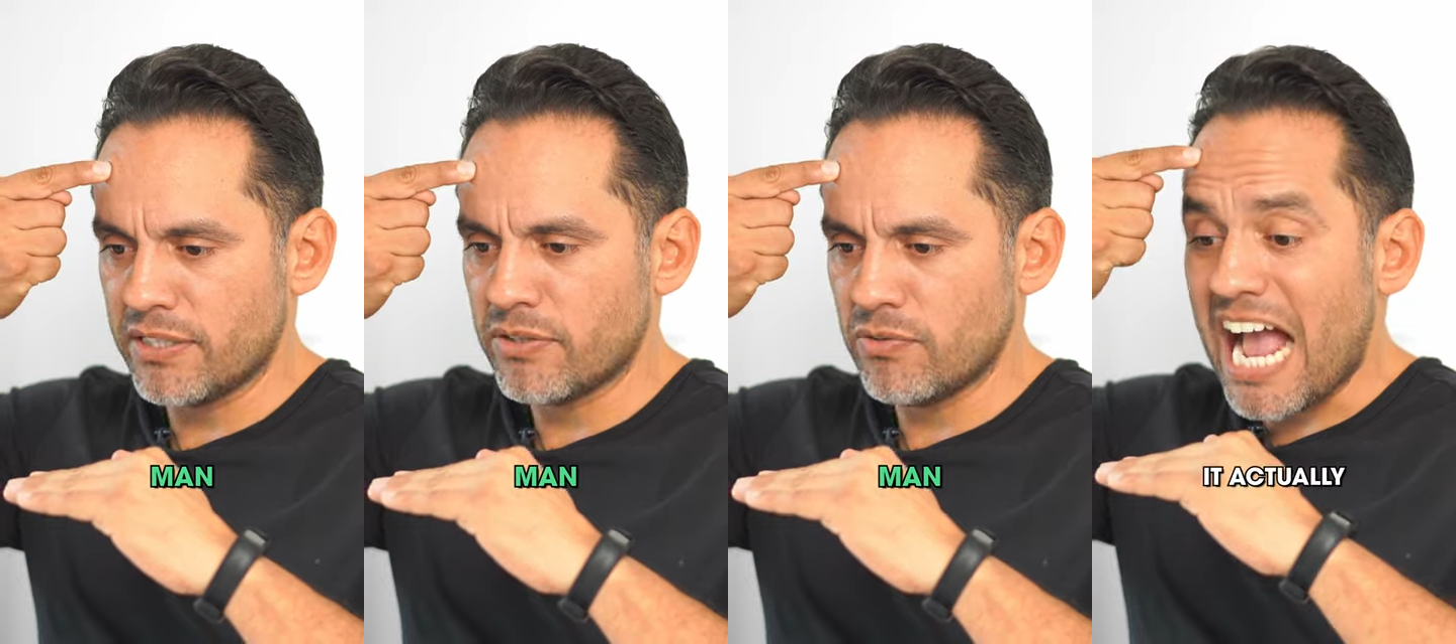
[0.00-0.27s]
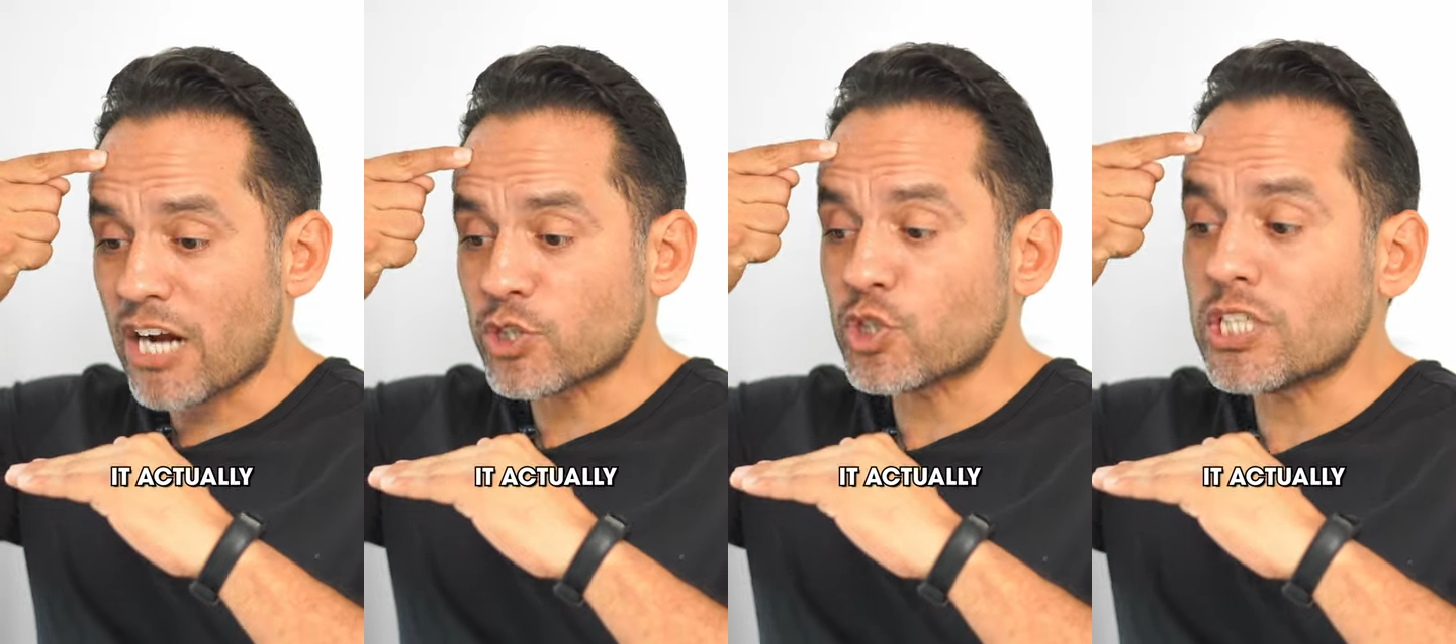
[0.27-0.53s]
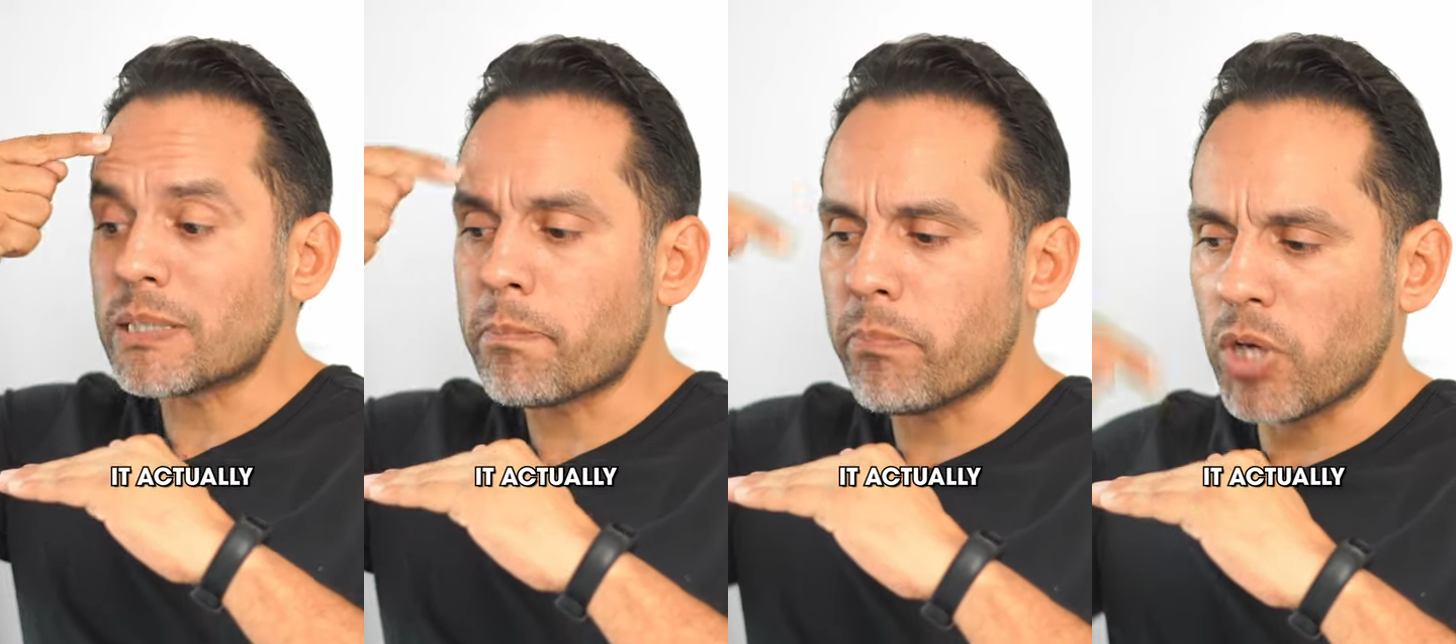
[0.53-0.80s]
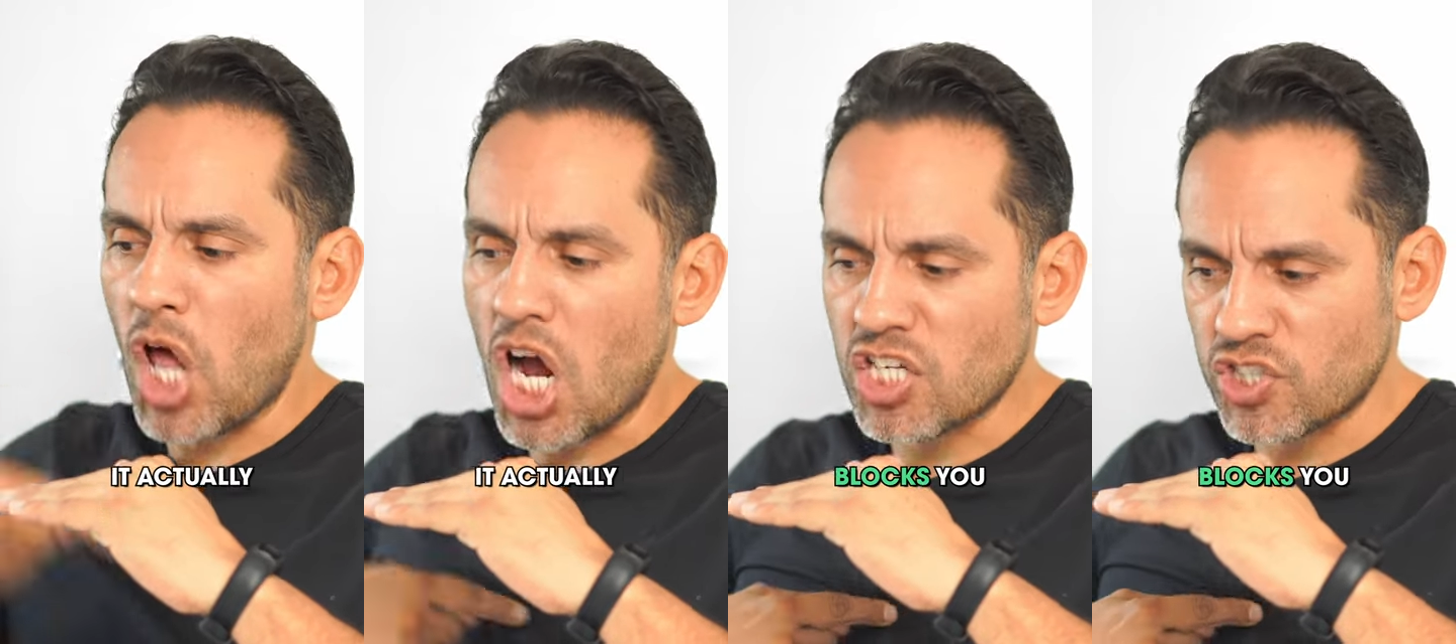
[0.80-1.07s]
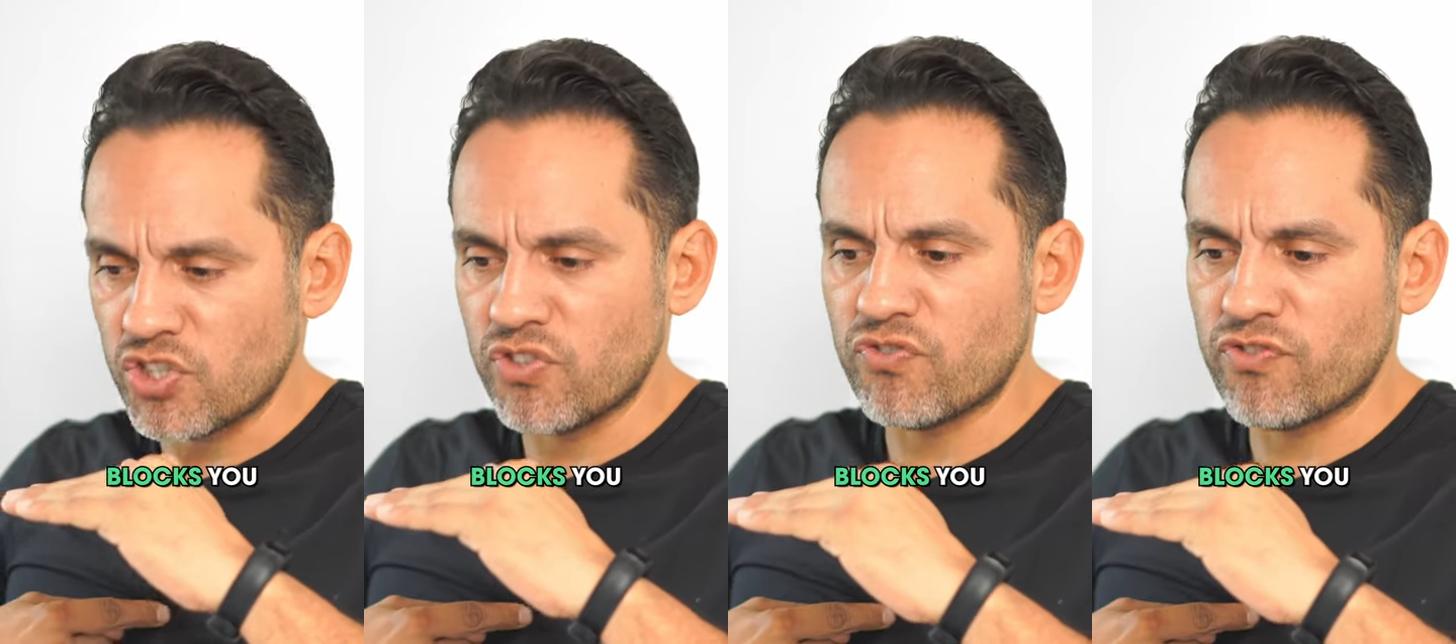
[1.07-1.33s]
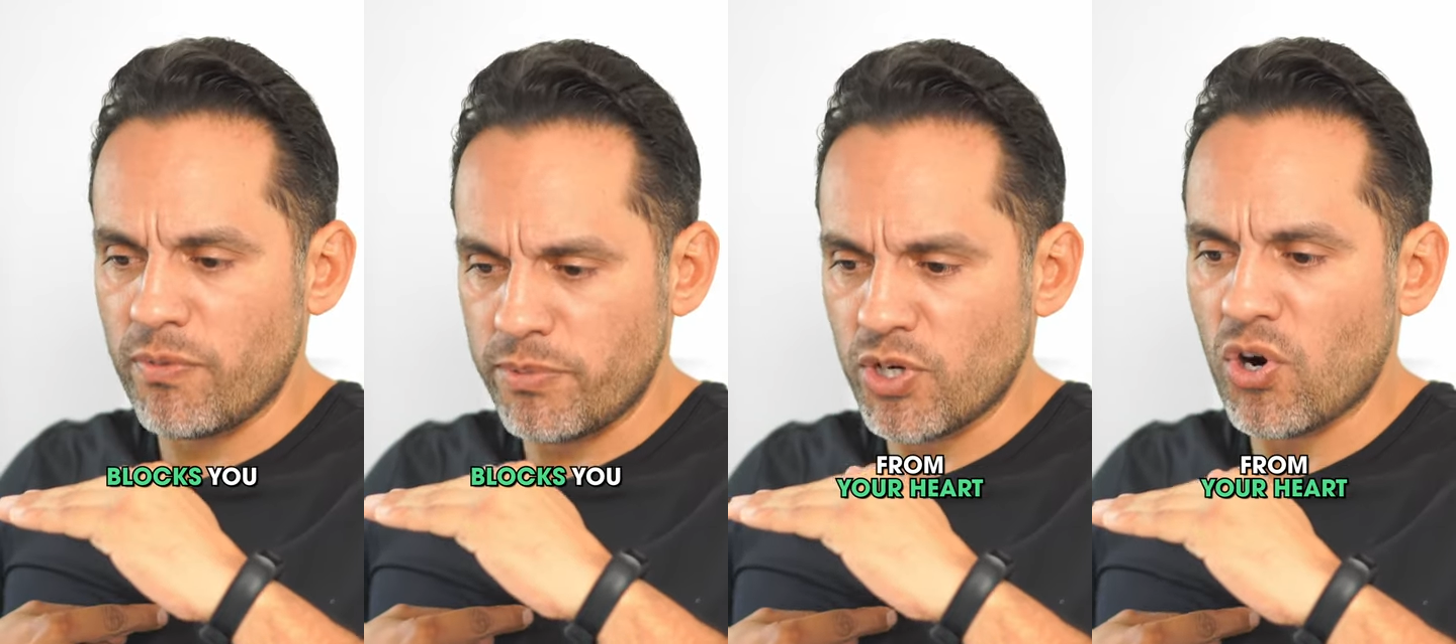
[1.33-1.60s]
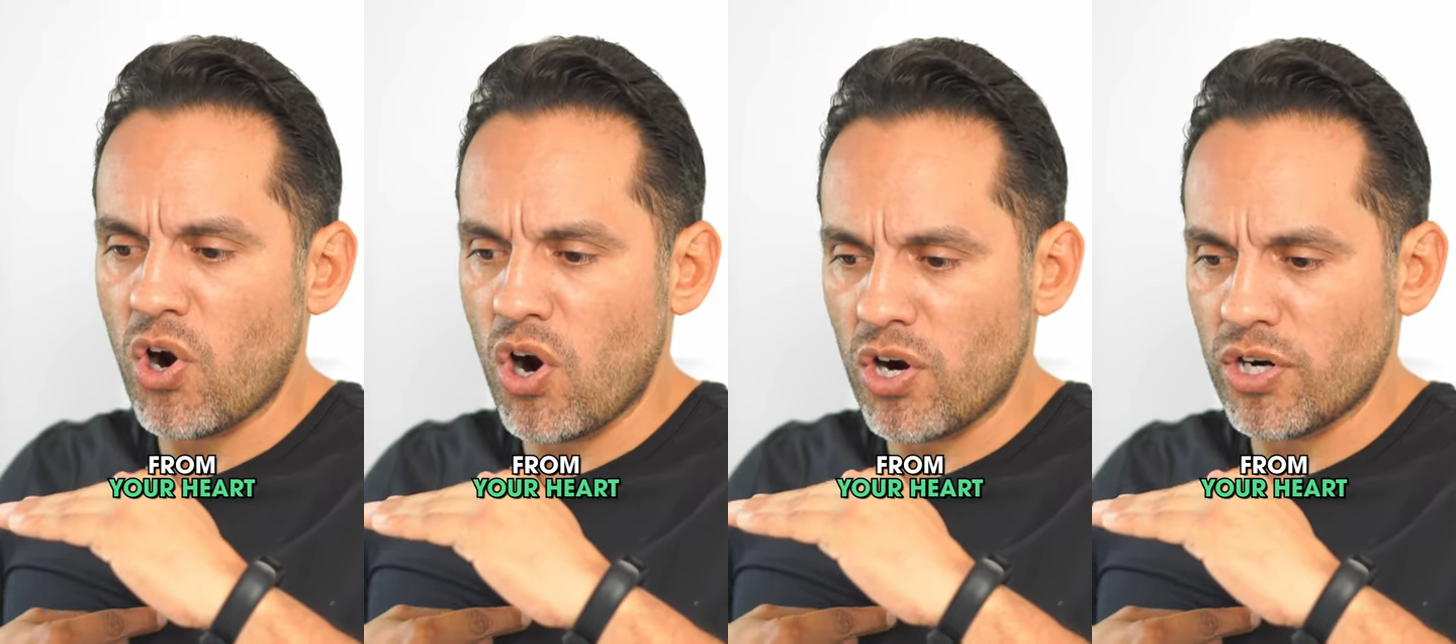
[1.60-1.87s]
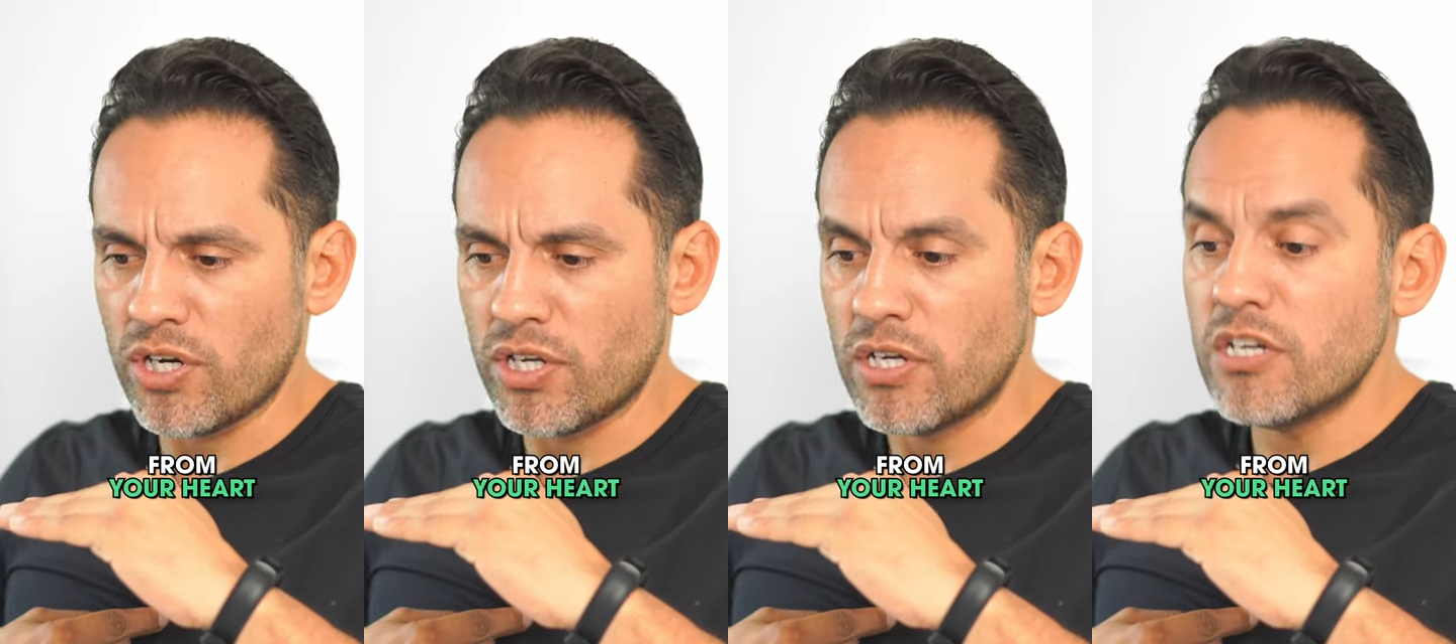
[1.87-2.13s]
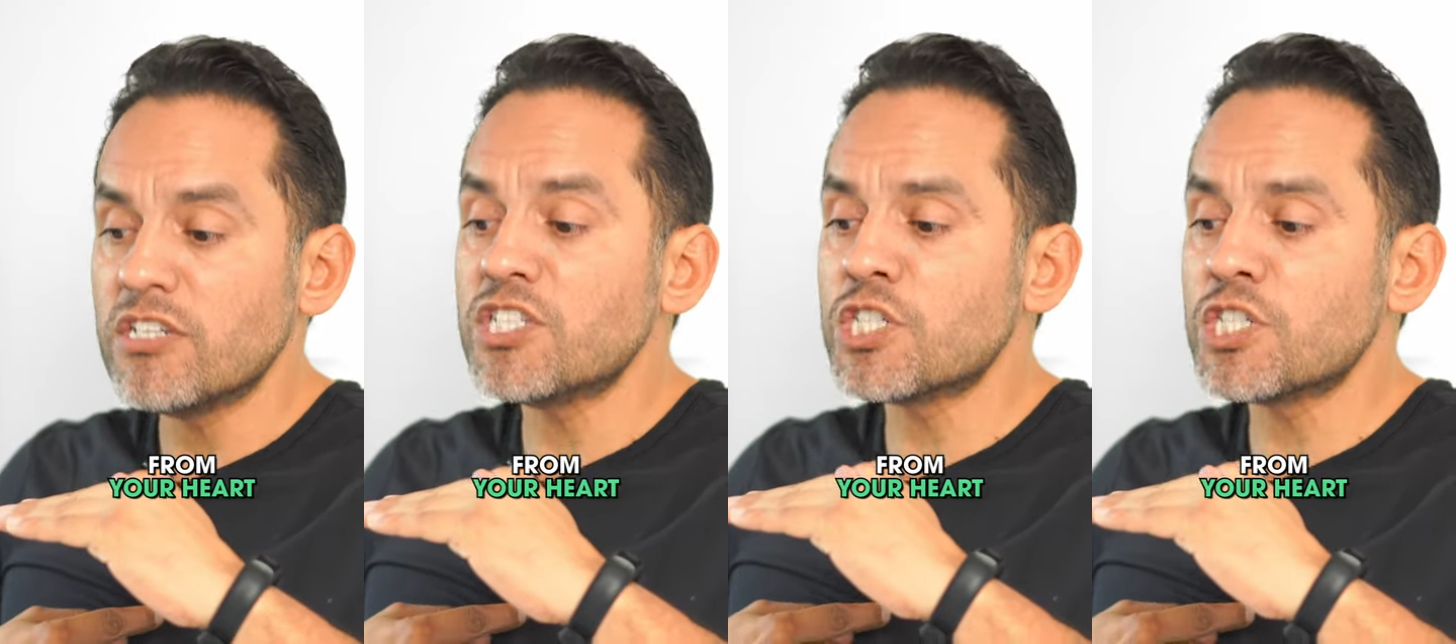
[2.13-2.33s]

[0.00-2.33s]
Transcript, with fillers: it actually blocks you from your heart.